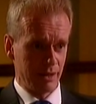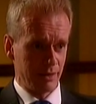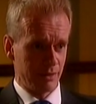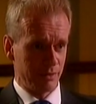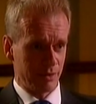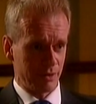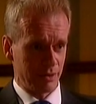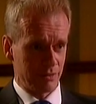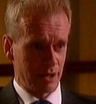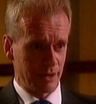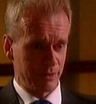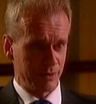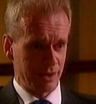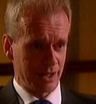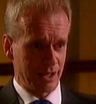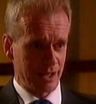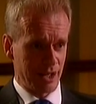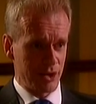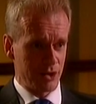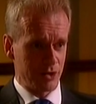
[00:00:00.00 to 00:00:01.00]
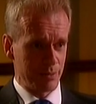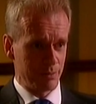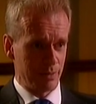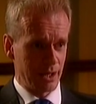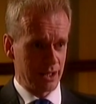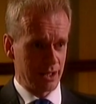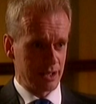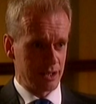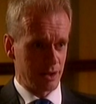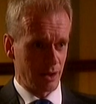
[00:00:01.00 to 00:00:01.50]
for roughly $100
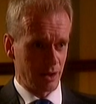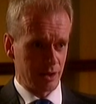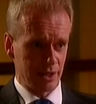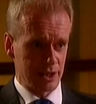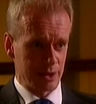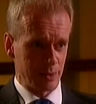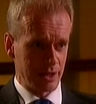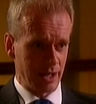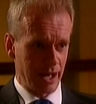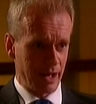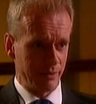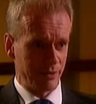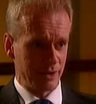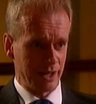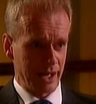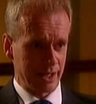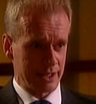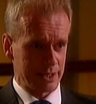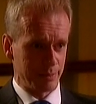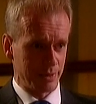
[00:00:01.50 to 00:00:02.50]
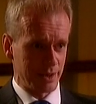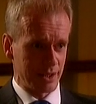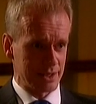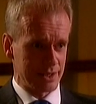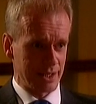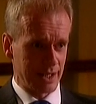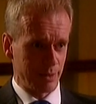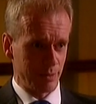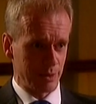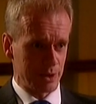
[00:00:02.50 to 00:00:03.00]
million when every expert
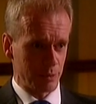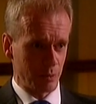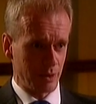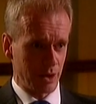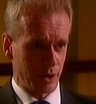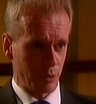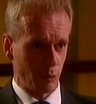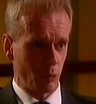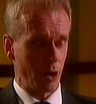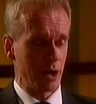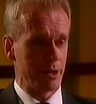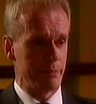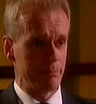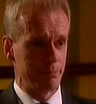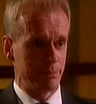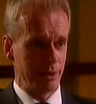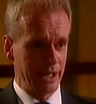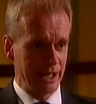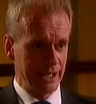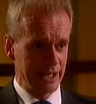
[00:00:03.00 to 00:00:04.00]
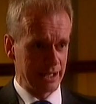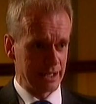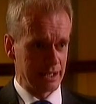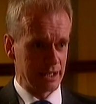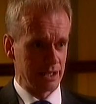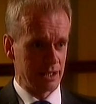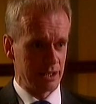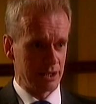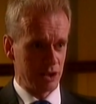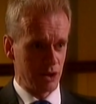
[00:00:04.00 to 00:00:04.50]
said it was worth 1
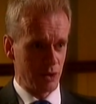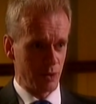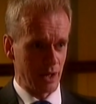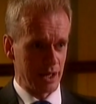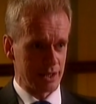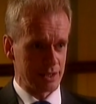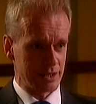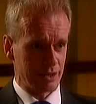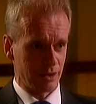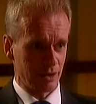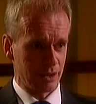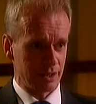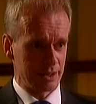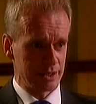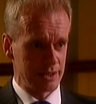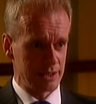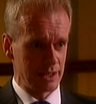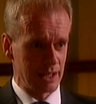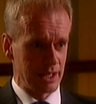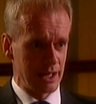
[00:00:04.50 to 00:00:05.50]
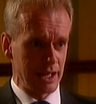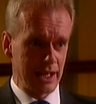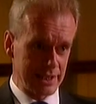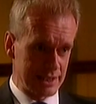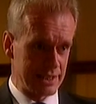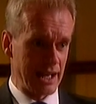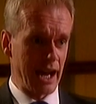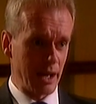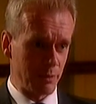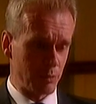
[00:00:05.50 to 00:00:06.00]
billion US dollars. Is
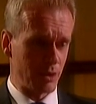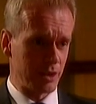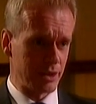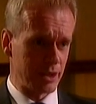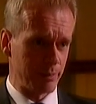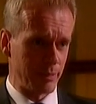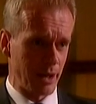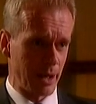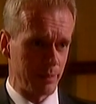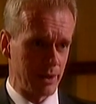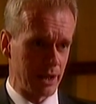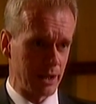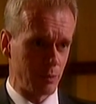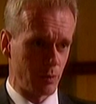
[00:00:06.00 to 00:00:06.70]
that what the public